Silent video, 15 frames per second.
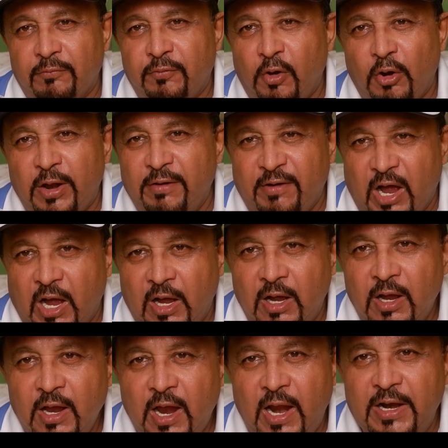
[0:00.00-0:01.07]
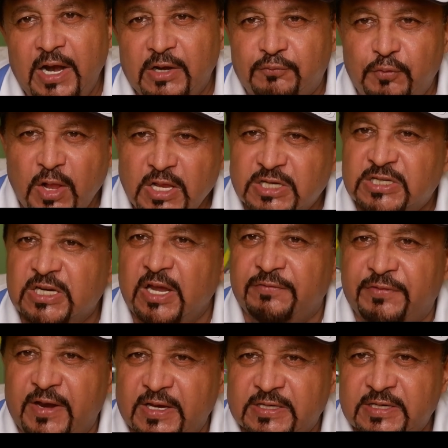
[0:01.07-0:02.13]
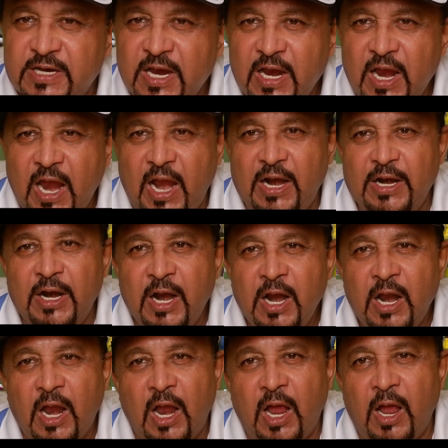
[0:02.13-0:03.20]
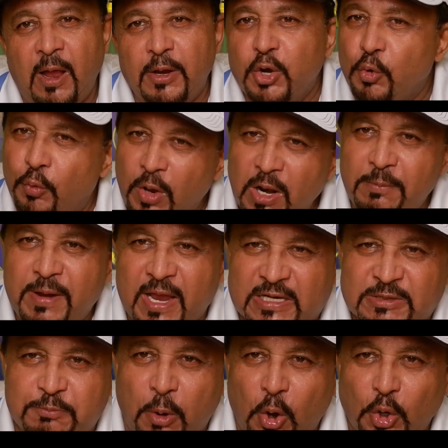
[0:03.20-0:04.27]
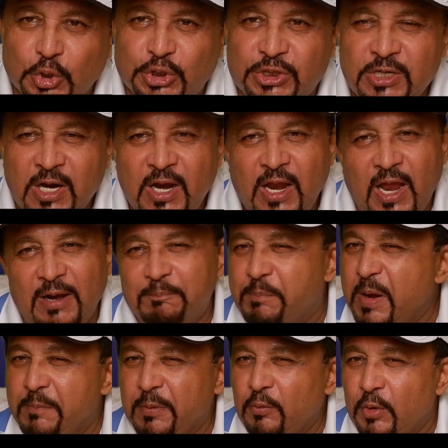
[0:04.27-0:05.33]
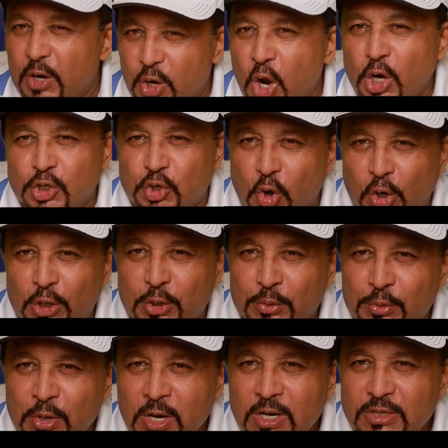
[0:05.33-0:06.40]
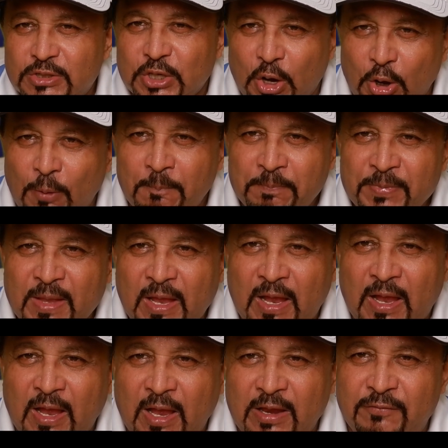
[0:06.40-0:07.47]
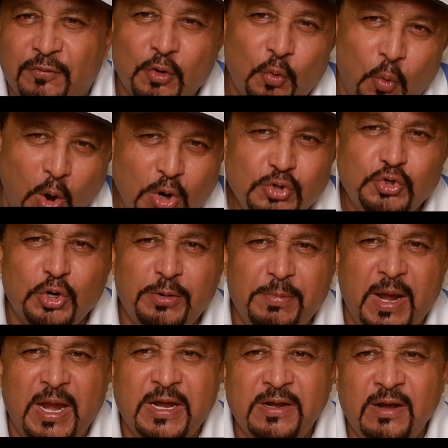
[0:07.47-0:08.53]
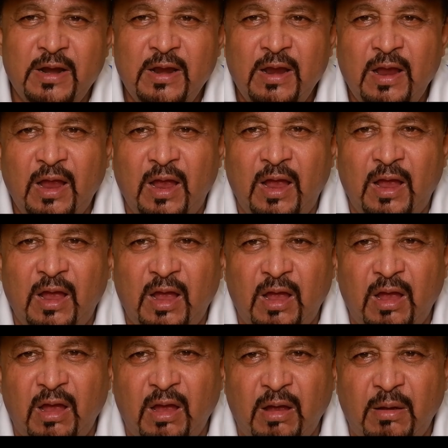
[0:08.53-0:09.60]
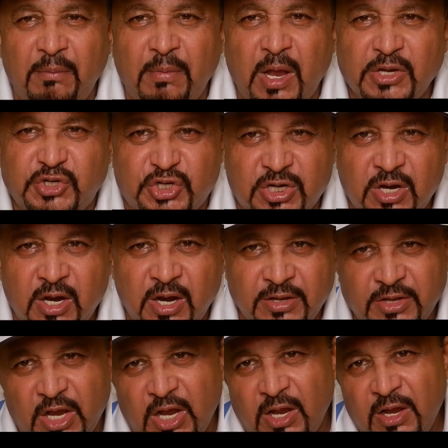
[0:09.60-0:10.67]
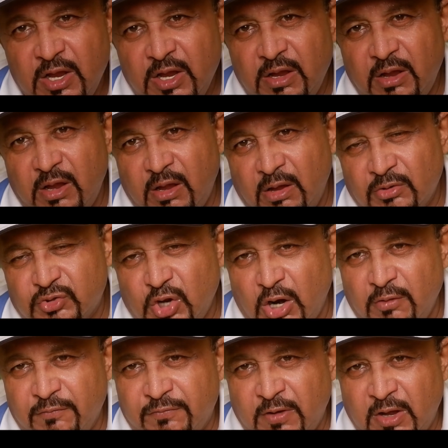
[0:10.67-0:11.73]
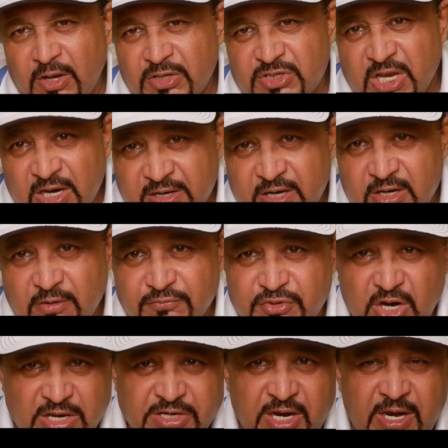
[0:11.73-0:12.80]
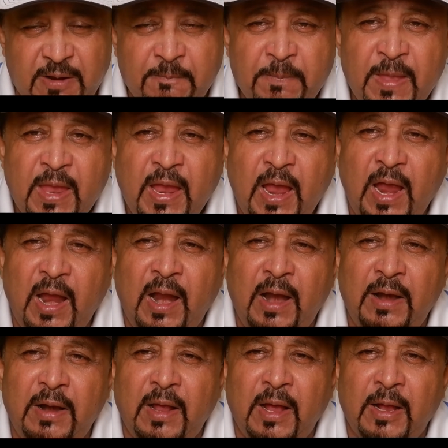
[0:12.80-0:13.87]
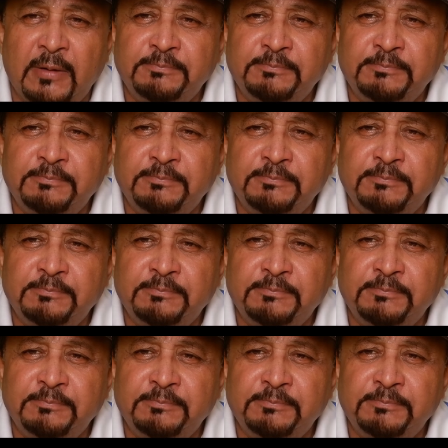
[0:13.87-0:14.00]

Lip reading: forever. And it will surface, and you will be exposed, and people will not call you. So if you want to remain much in the circuit of judging, and